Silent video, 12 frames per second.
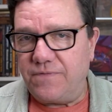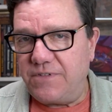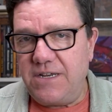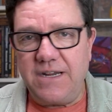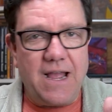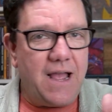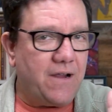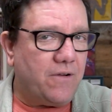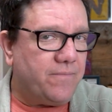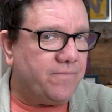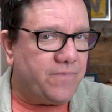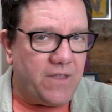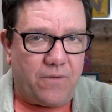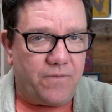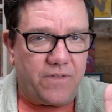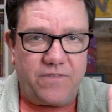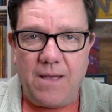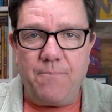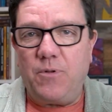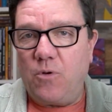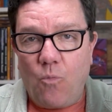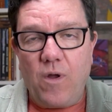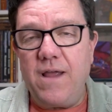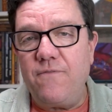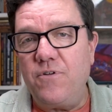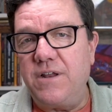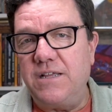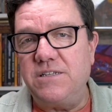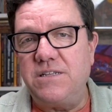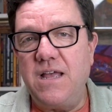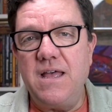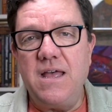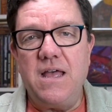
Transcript: synagogue or, the temple or whatever it is.